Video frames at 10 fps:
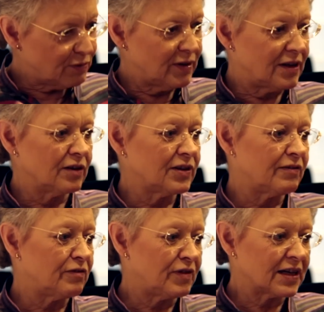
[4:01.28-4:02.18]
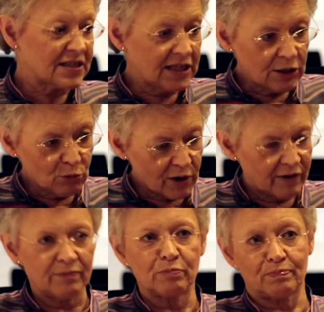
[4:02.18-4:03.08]
we don't have a vaccine. We
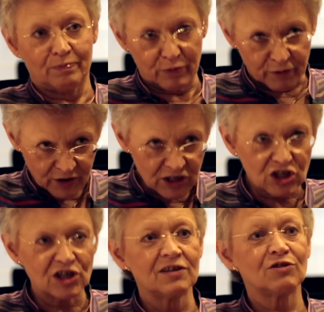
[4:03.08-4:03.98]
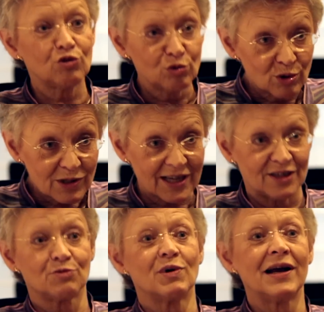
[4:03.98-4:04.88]
have prevention tools
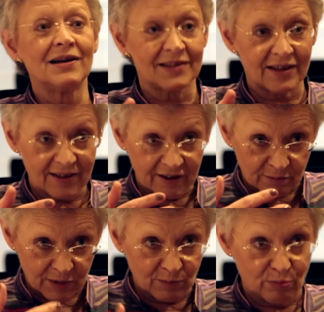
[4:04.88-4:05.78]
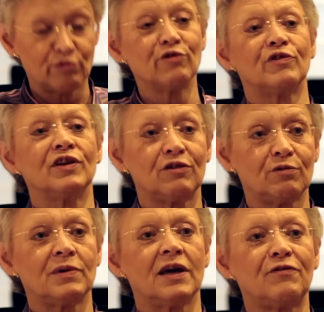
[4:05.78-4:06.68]
as well that have been proven
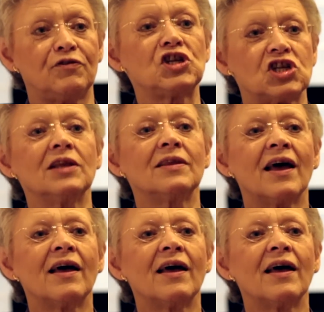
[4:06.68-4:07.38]
to be efficient.